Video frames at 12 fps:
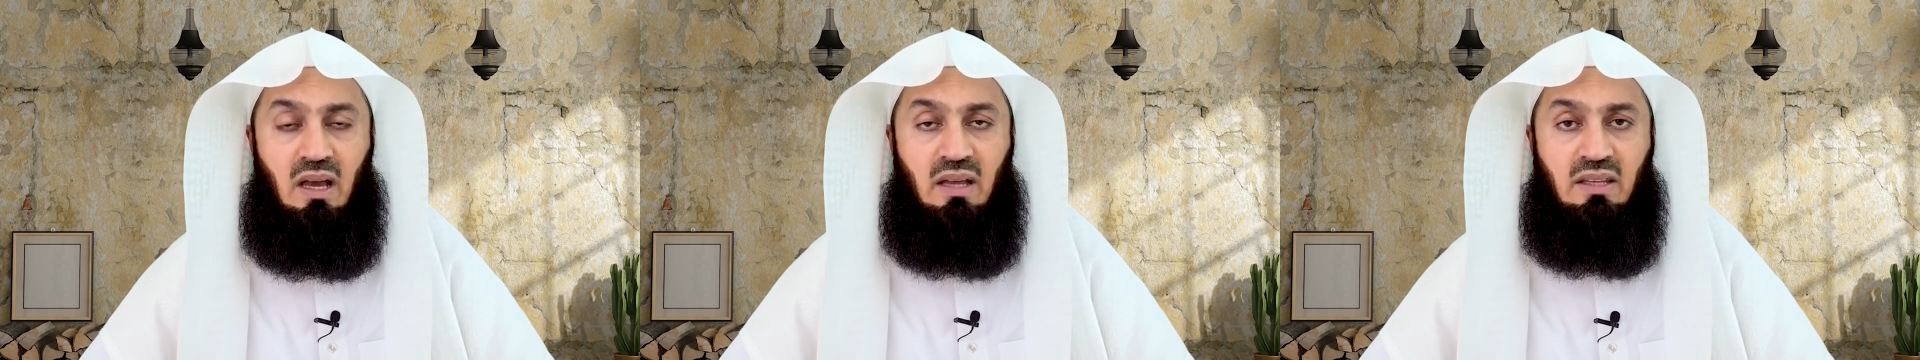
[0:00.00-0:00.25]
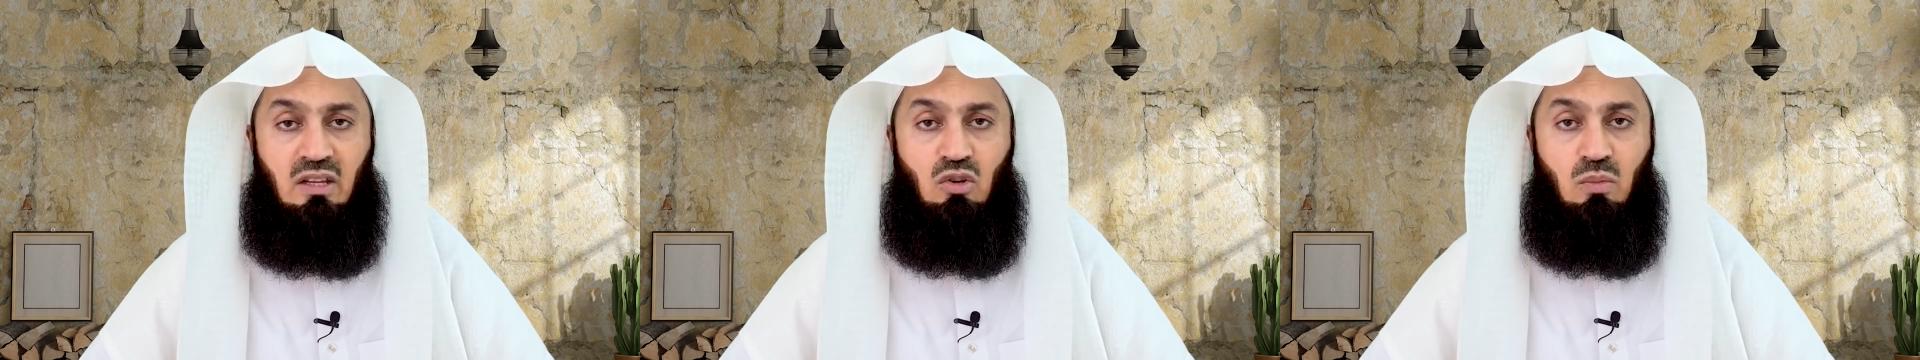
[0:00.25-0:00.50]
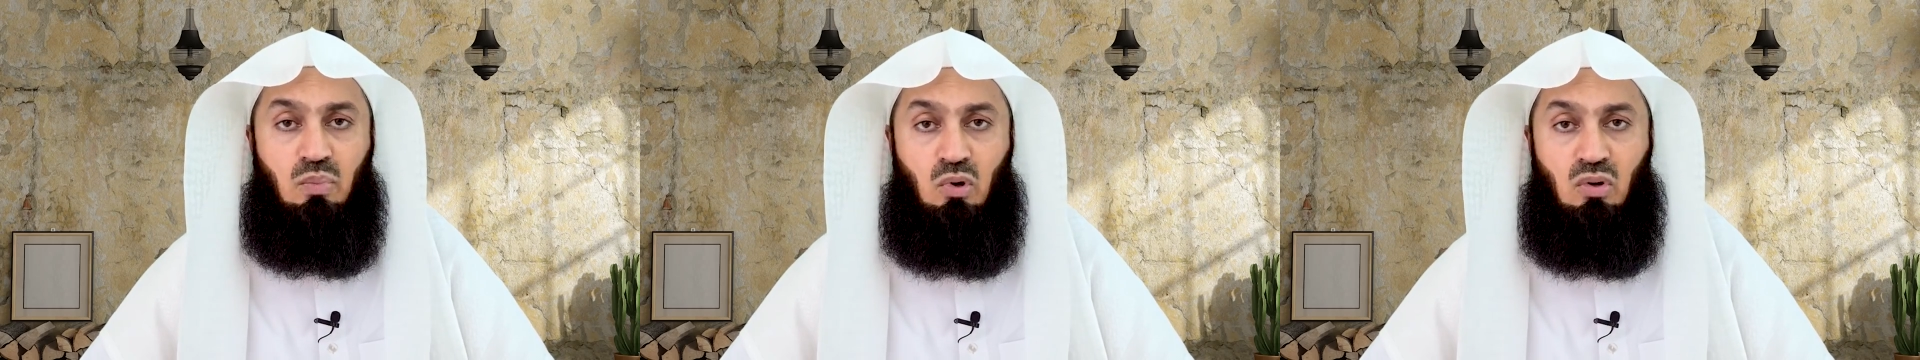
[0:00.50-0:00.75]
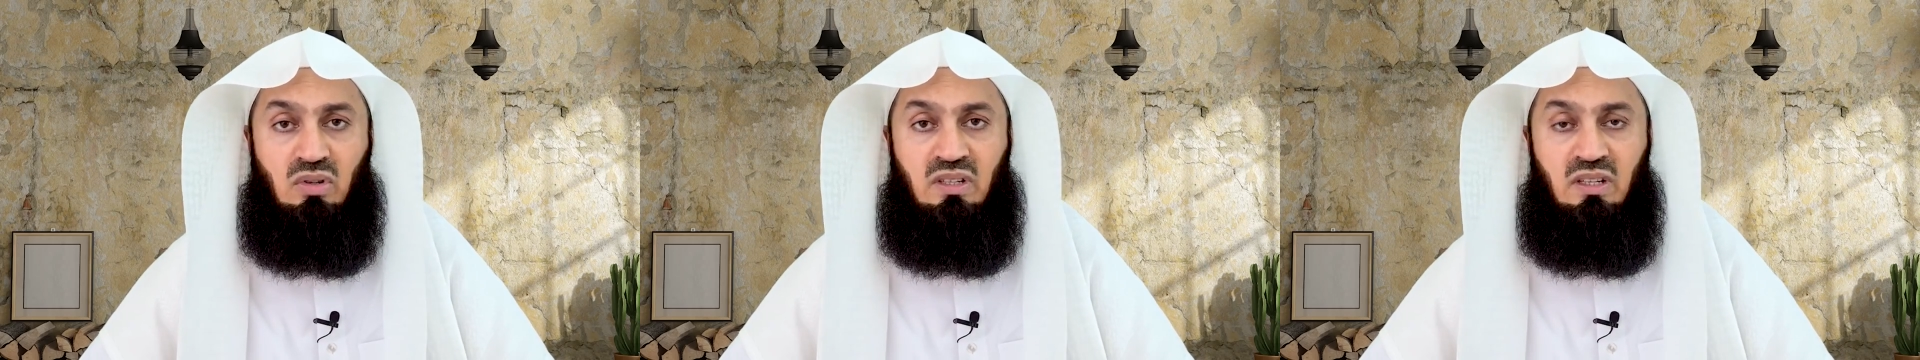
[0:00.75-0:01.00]
And then you
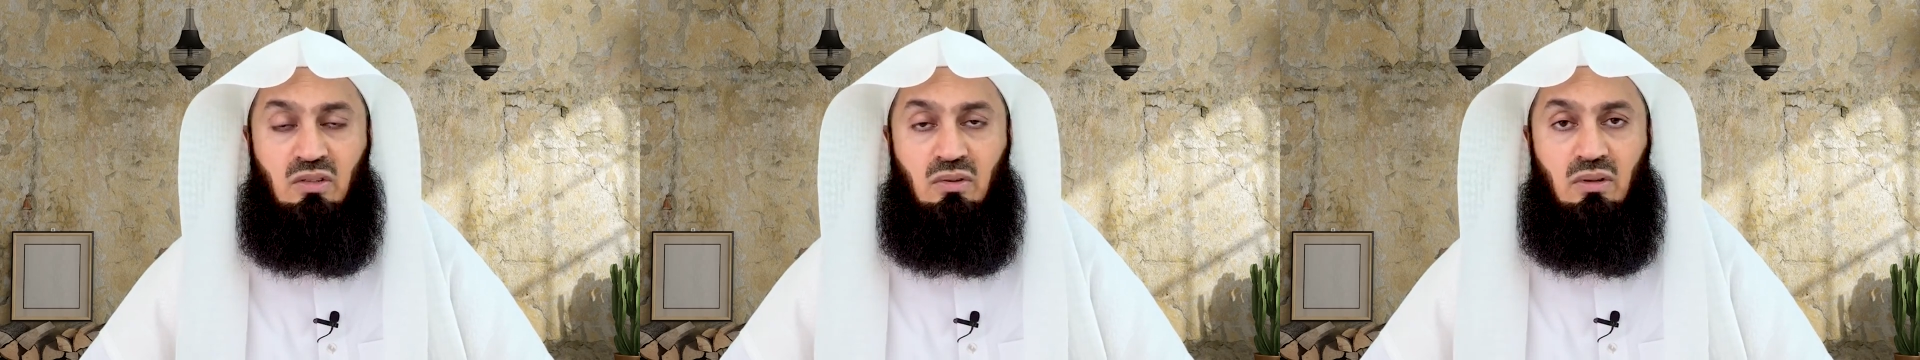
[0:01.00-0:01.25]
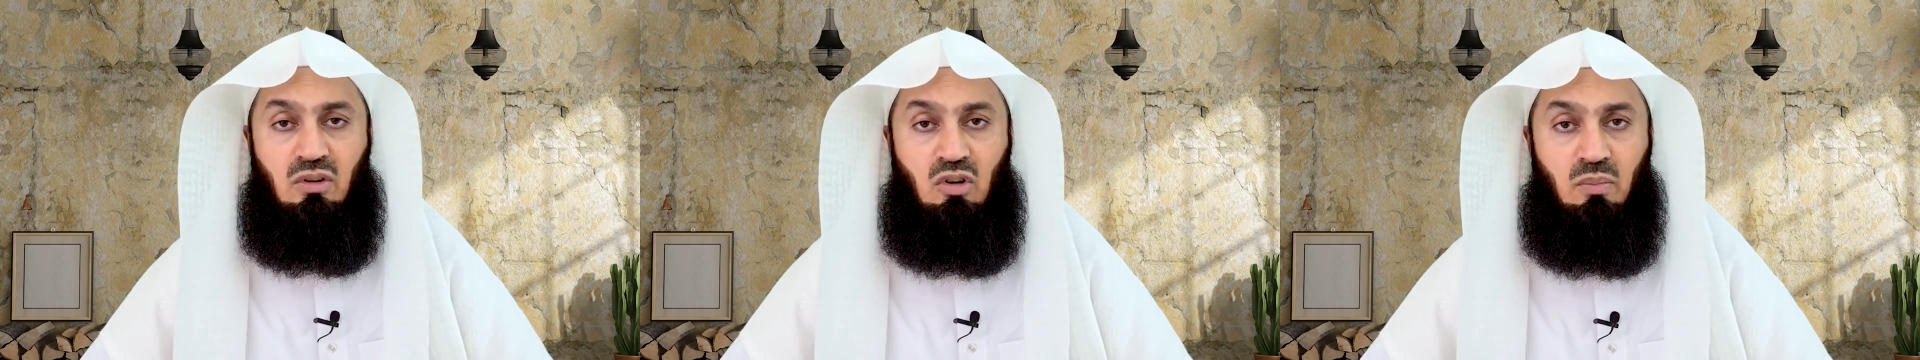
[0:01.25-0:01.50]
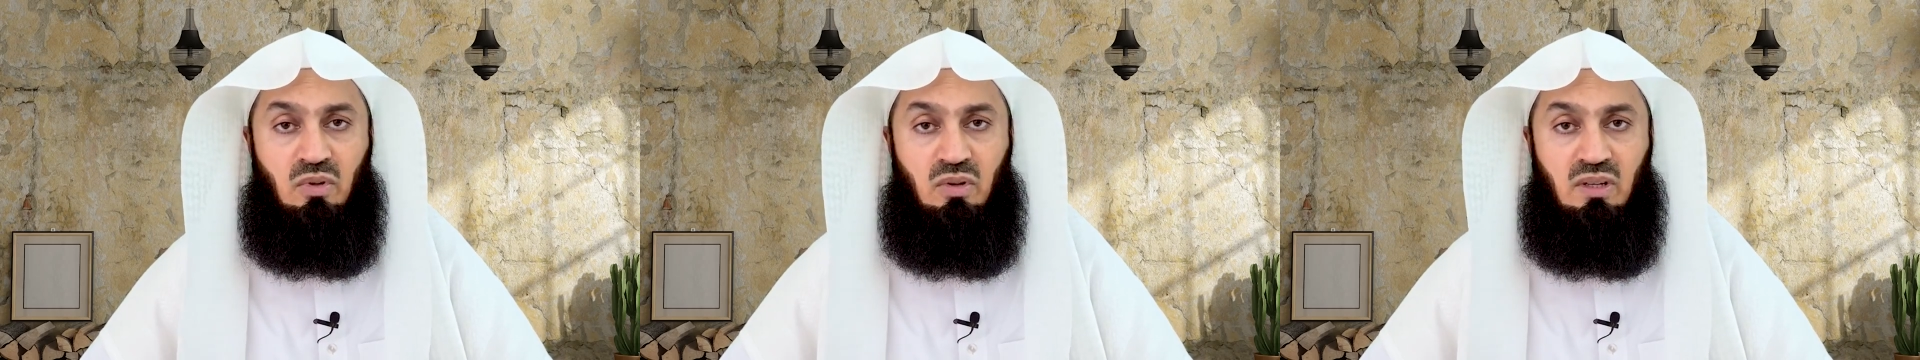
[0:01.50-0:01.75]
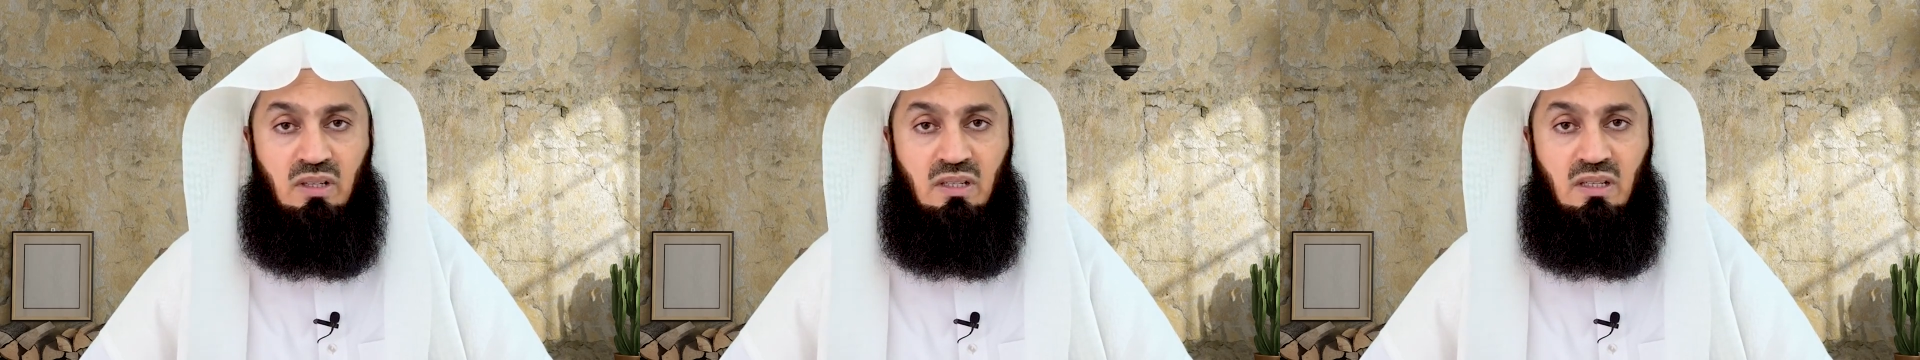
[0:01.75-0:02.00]
broaden it to the
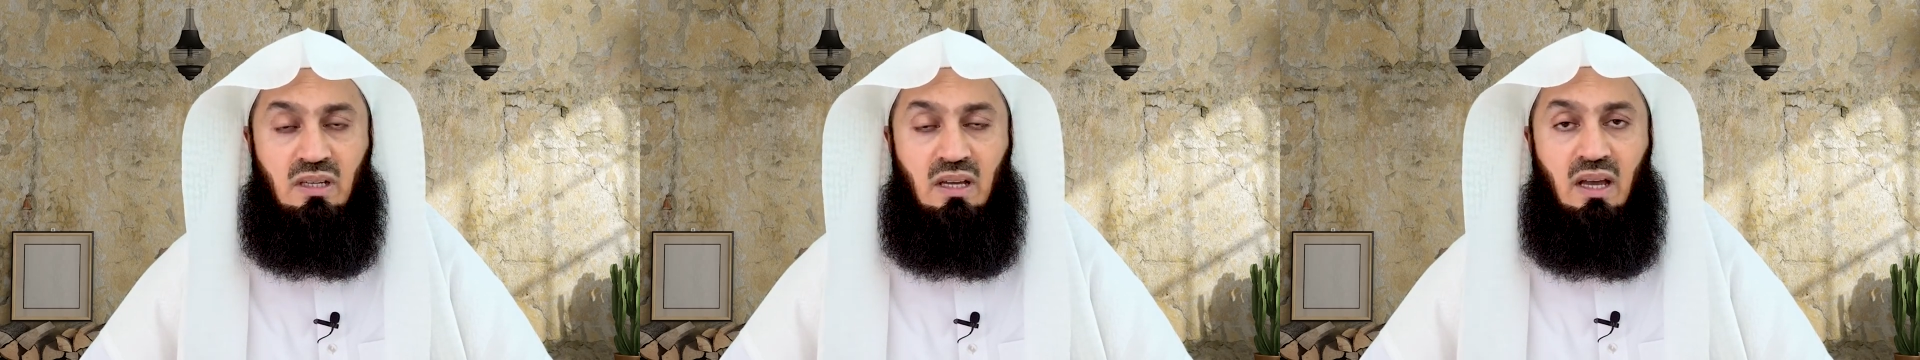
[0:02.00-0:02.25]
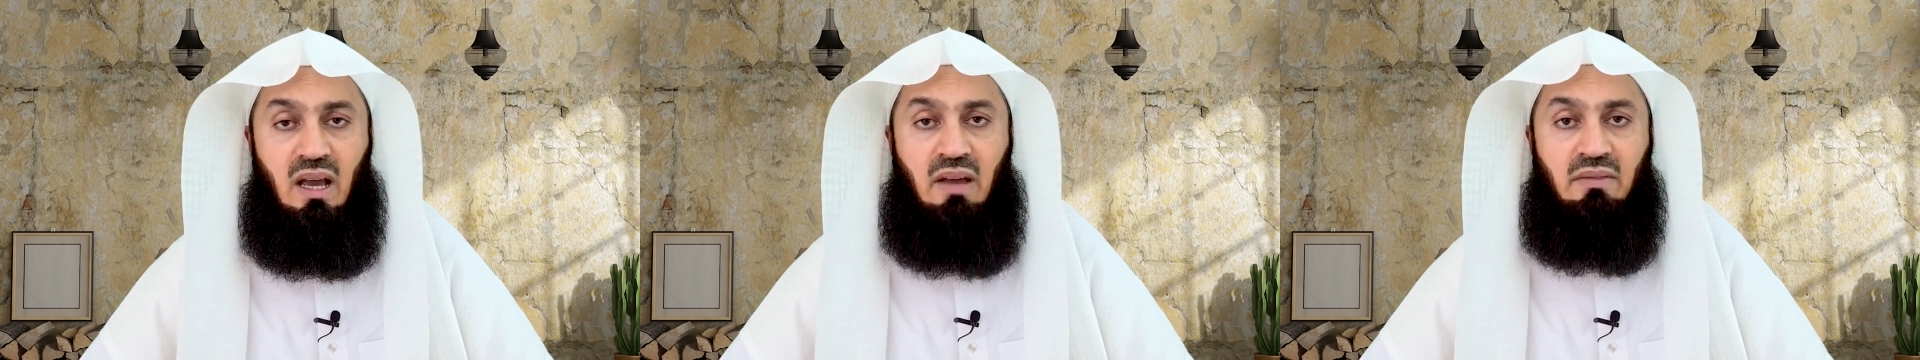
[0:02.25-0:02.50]
community,